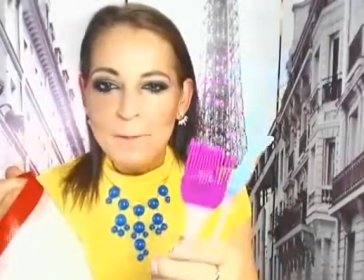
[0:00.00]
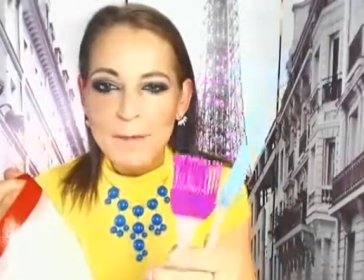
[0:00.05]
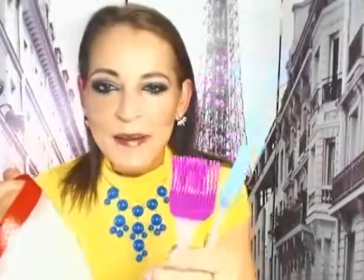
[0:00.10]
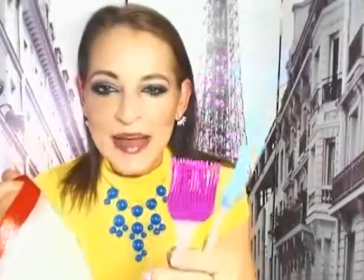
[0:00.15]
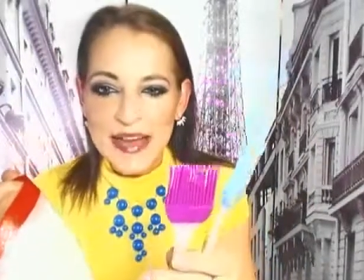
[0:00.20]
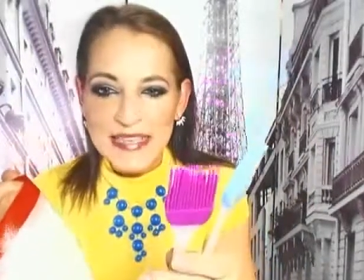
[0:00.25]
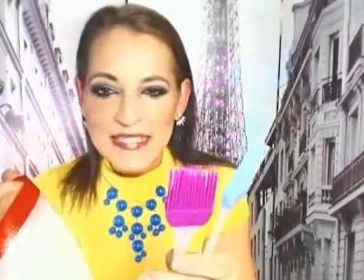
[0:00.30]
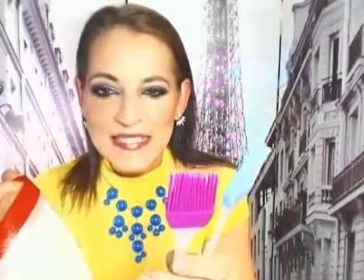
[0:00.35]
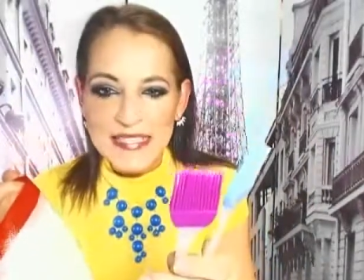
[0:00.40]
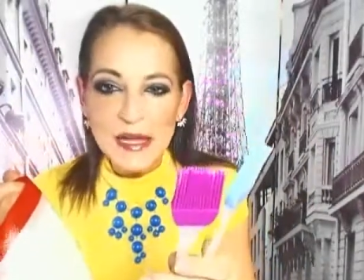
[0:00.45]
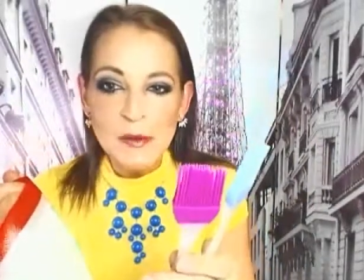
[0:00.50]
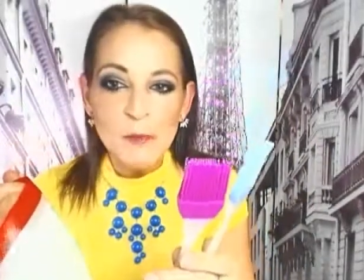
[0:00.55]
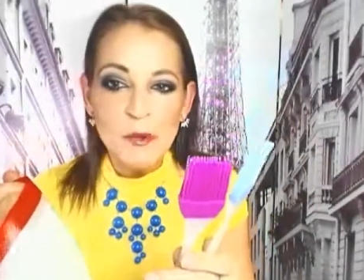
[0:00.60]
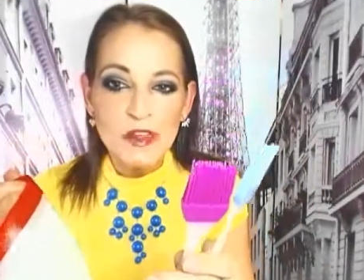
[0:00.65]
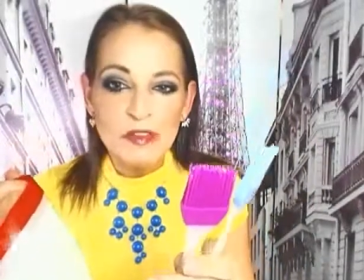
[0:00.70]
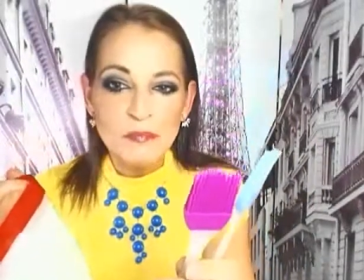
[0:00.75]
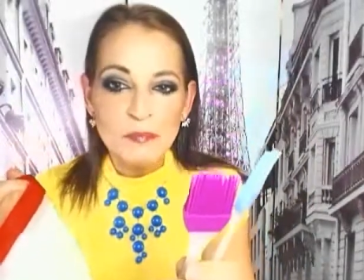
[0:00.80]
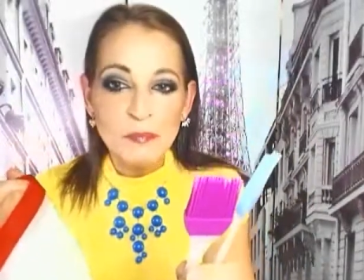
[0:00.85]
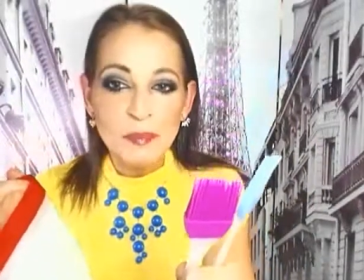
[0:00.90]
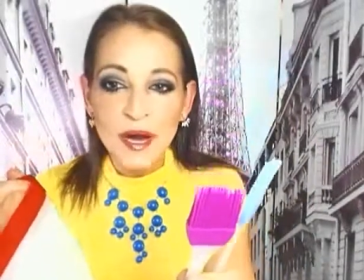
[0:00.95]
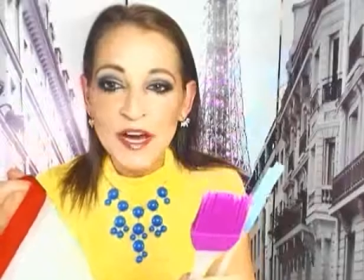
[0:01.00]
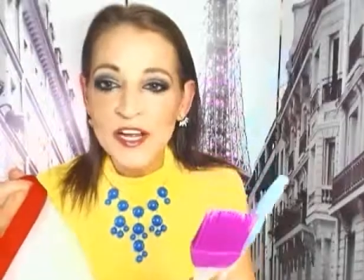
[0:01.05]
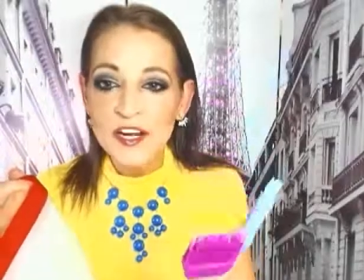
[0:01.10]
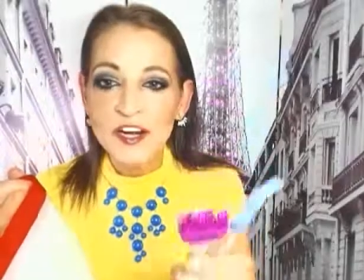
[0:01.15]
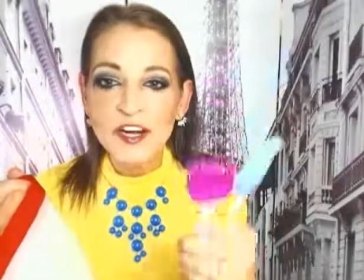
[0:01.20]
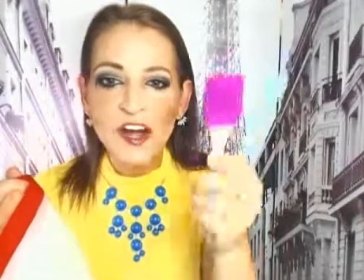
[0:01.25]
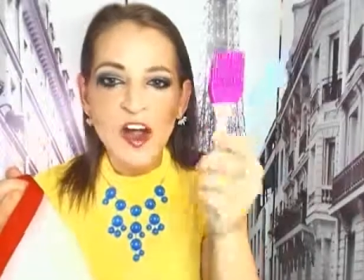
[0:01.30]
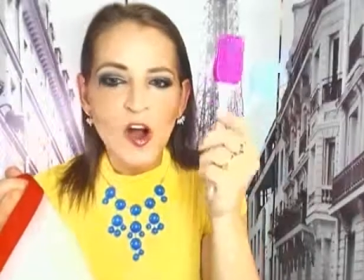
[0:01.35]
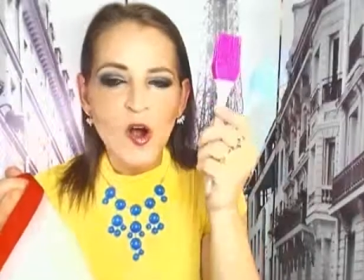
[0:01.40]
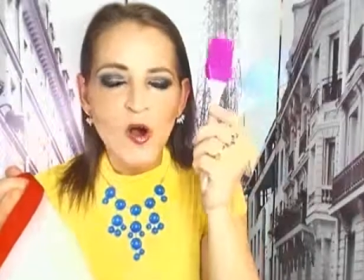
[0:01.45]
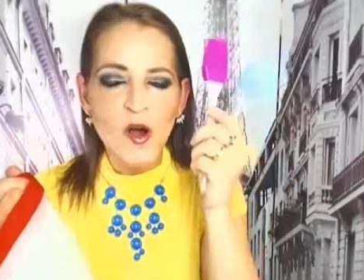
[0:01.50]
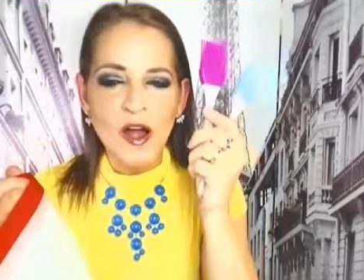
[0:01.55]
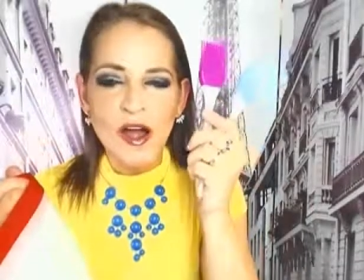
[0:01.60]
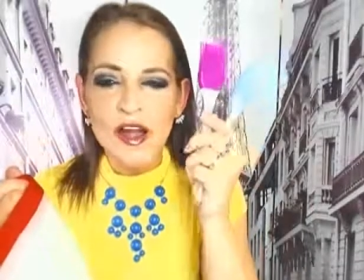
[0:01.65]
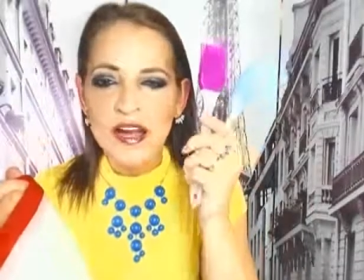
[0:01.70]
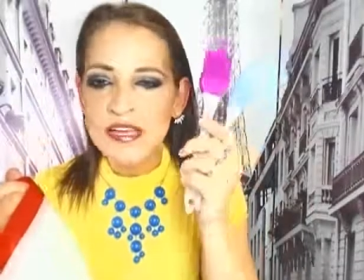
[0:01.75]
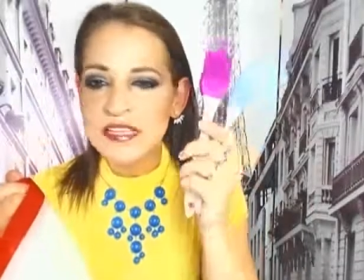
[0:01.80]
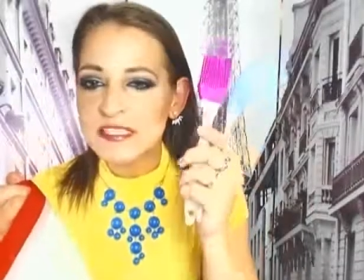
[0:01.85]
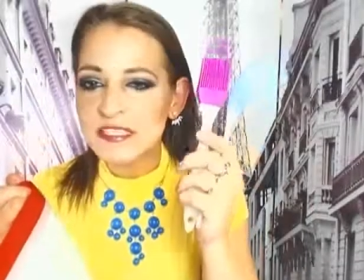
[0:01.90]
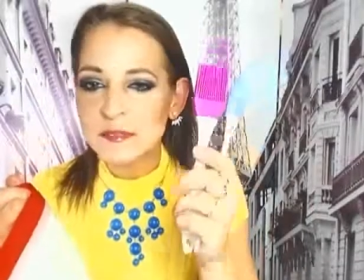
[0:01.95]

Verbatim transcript: baste them with butter or